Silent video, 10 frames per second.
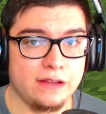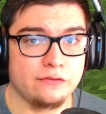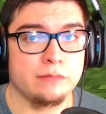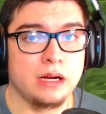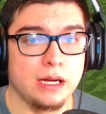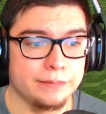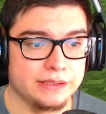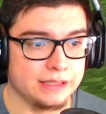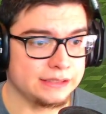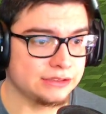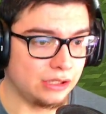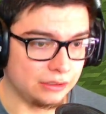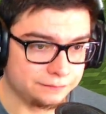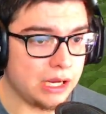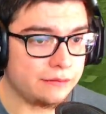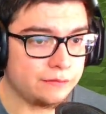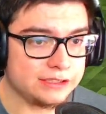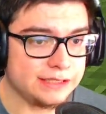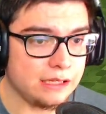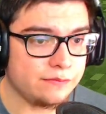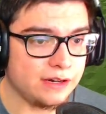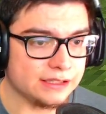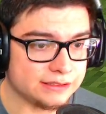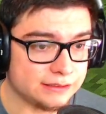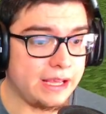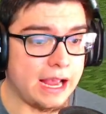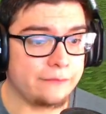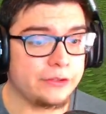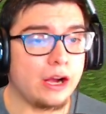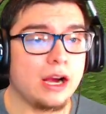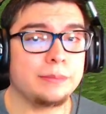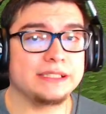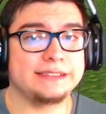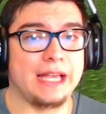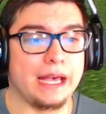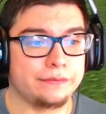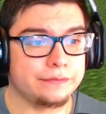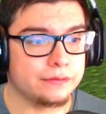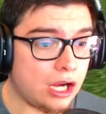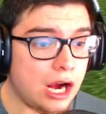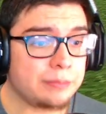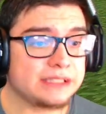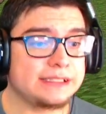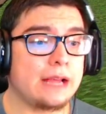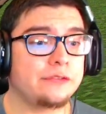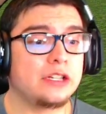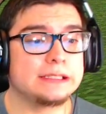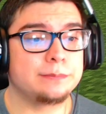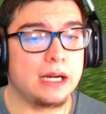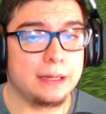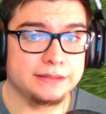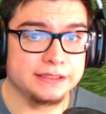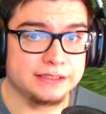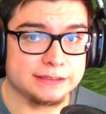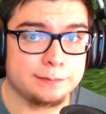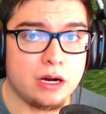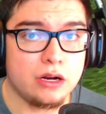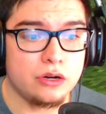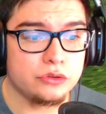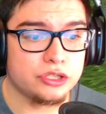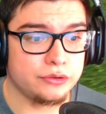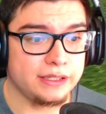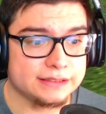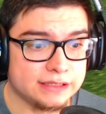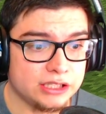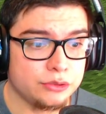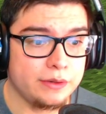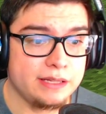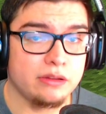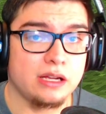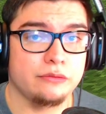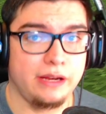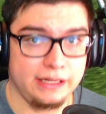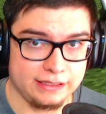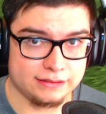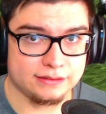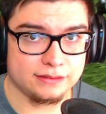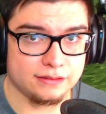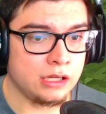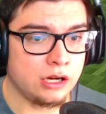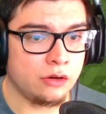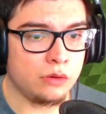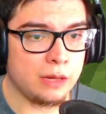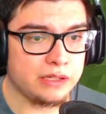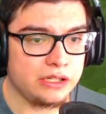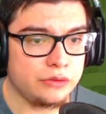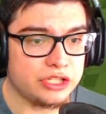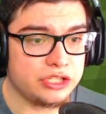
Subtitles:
favorite mobs. That's all. But first thing first, we have the Arbor Staff. The Arbor Staff turns mobs into small oak trees in a 20 block radius. Now, what I'm going to do is